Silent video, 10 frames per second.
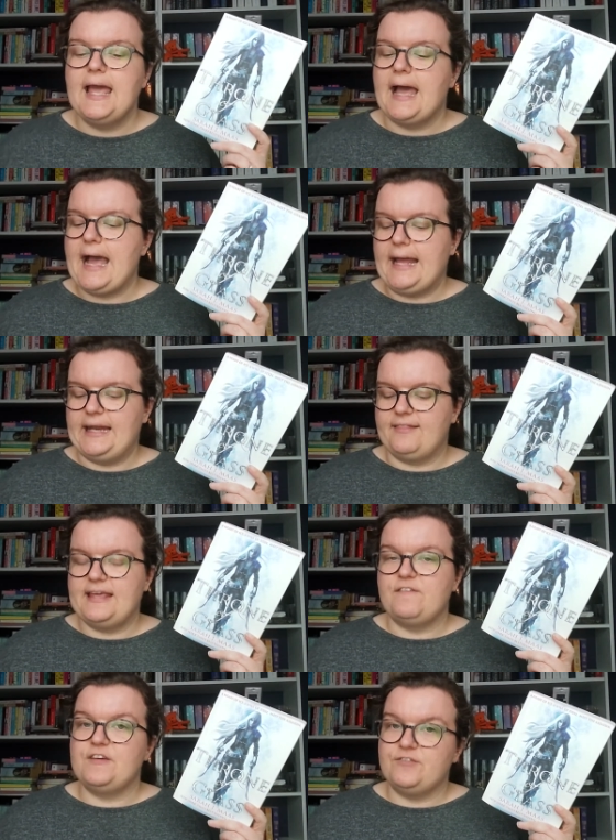and
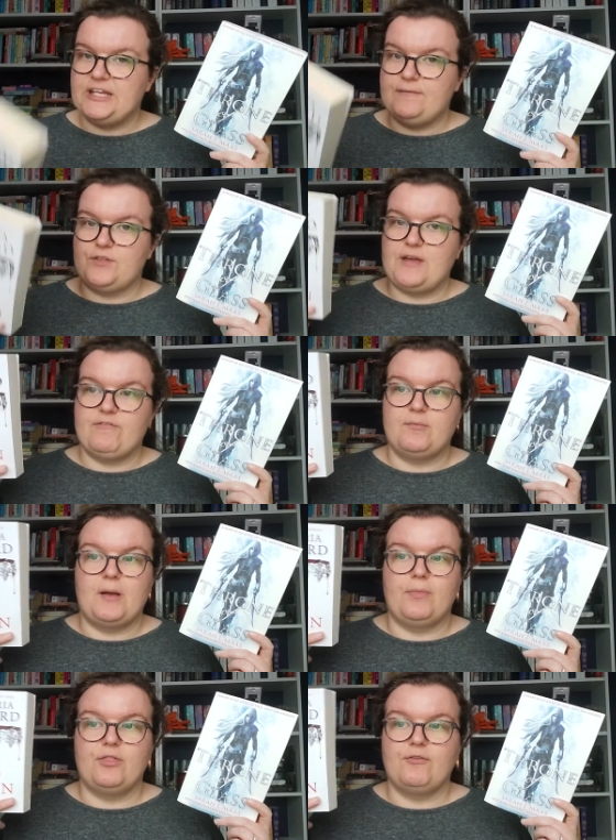the 15th of every
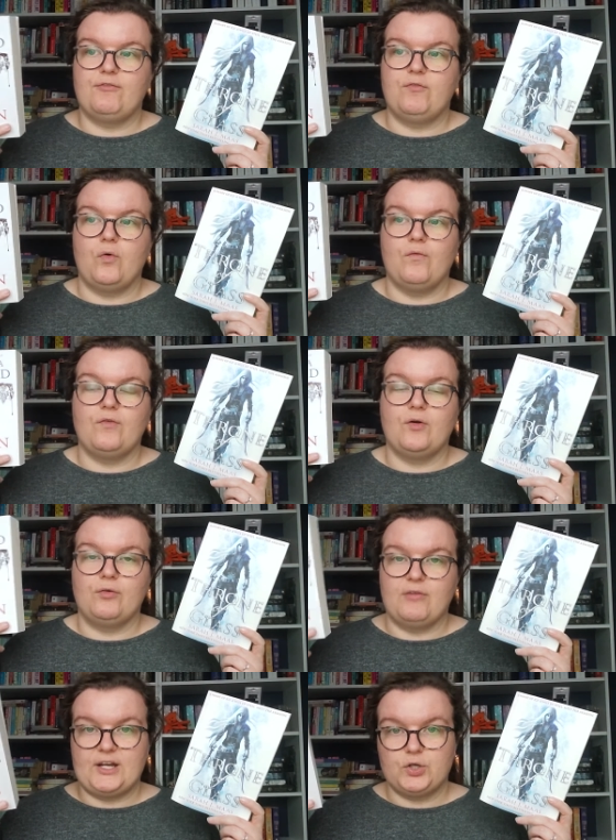month for
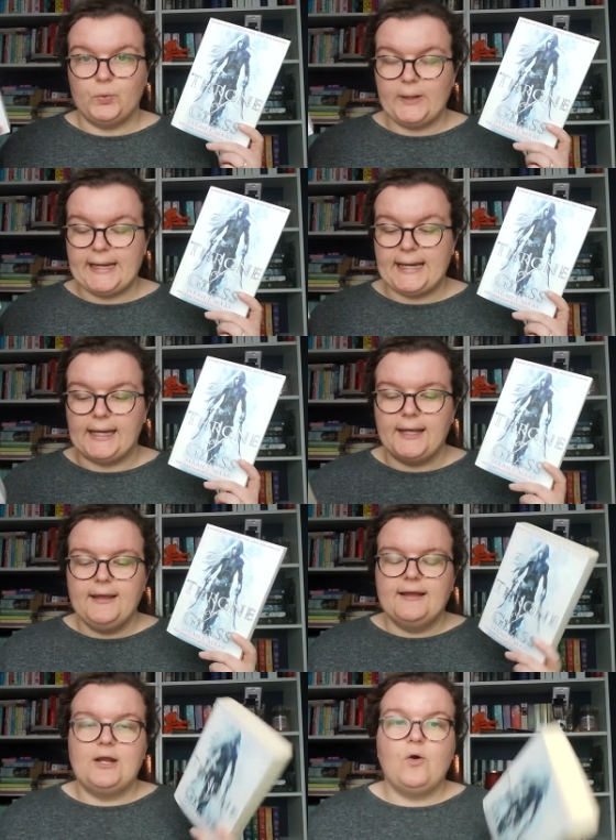Red Queen.
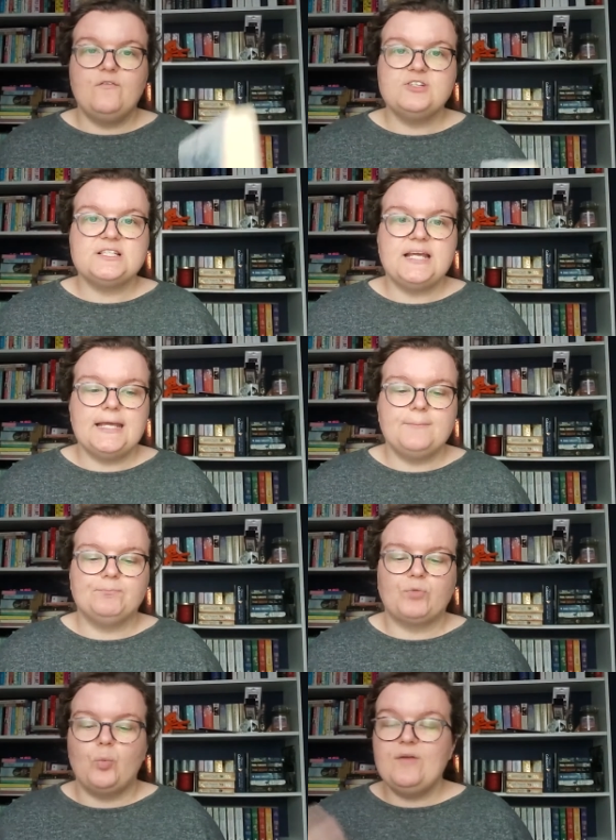Now obviously
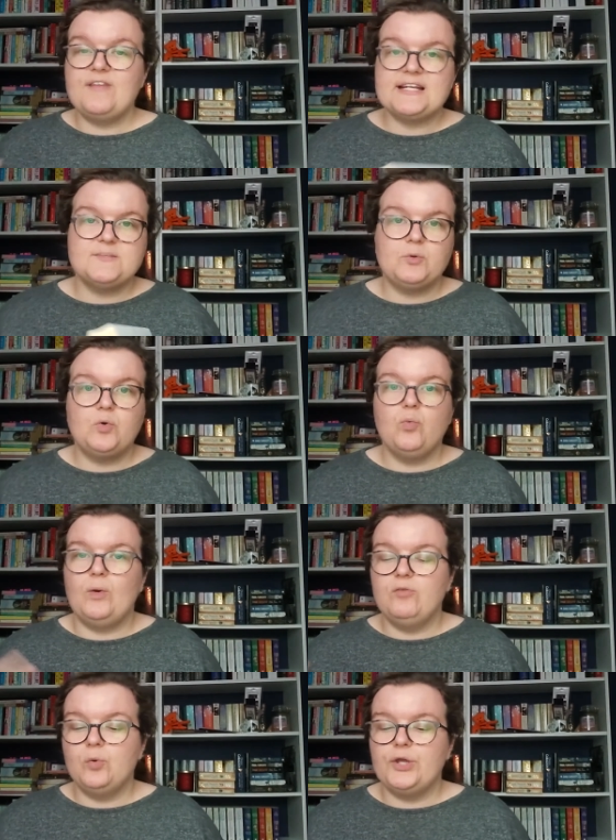we're flexible,
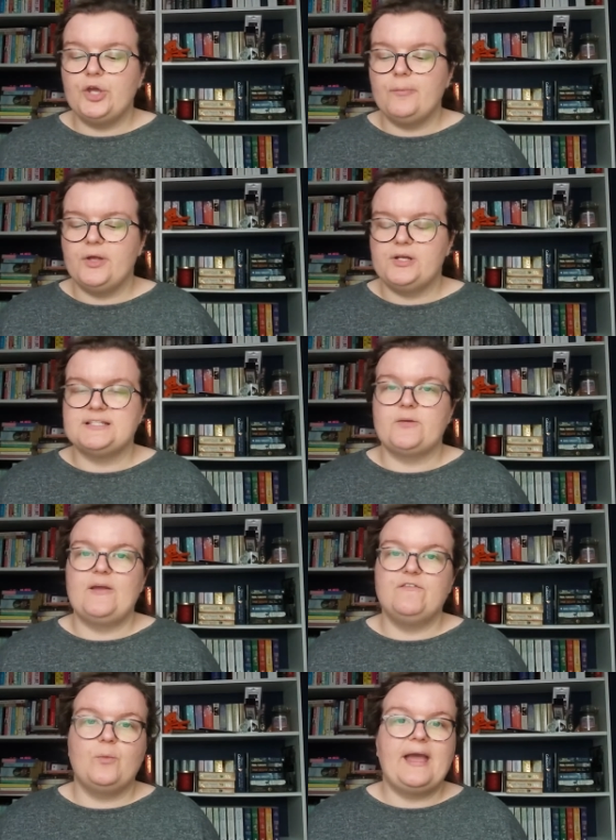we're all human, so
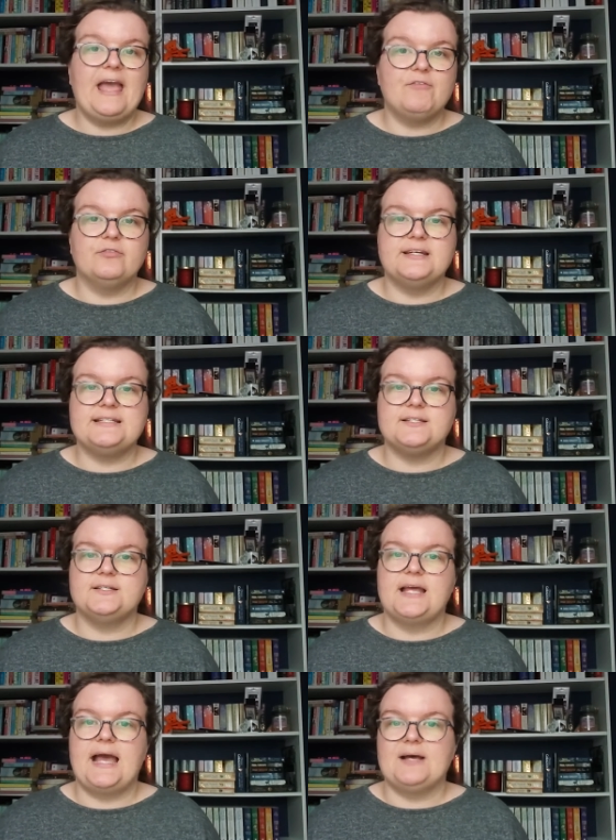if for whatever
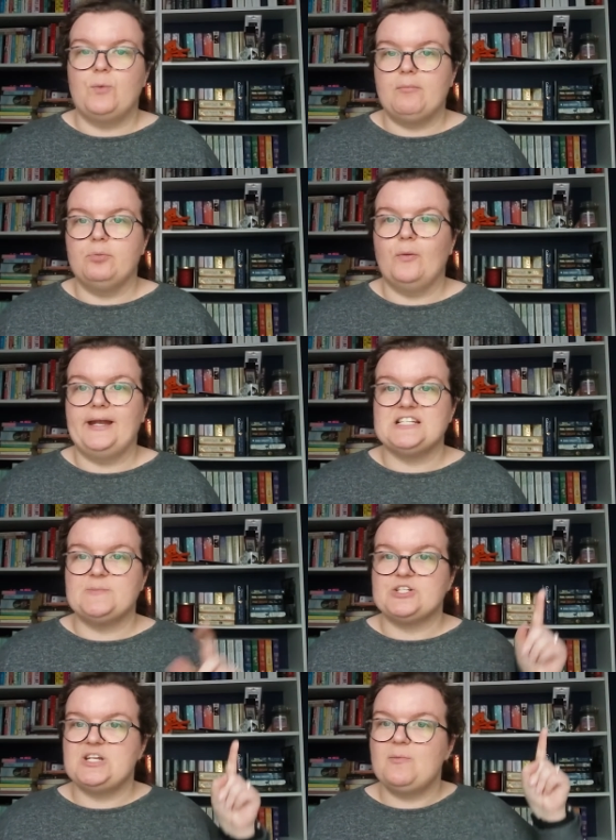reason at one point,
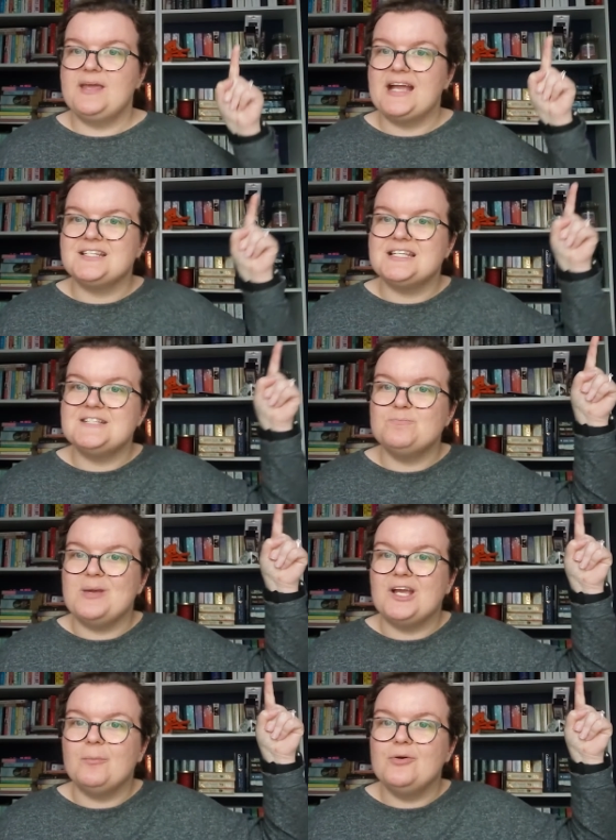especially when we get to these
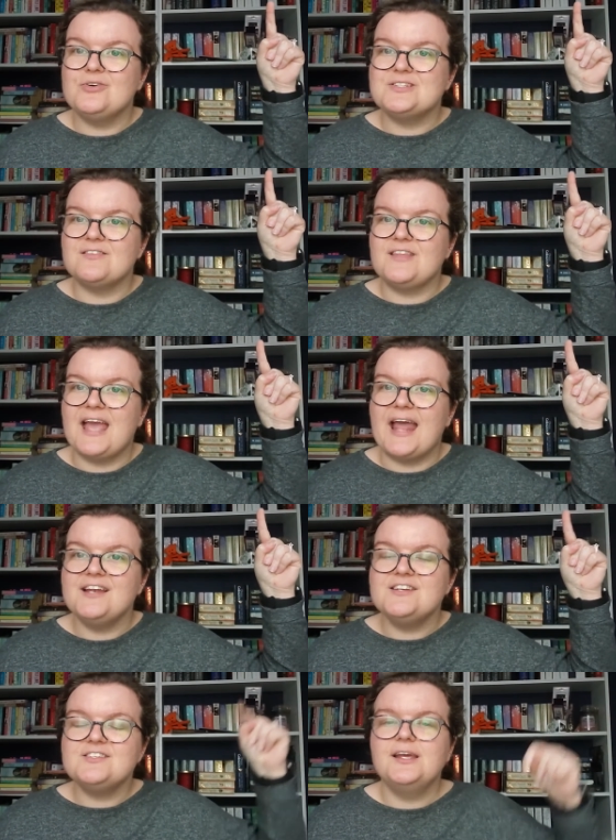bigger books at the
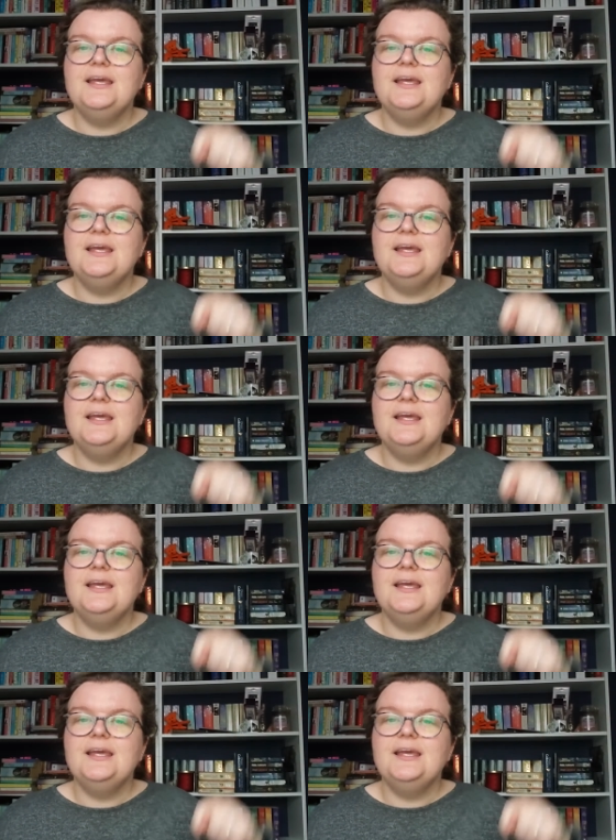end,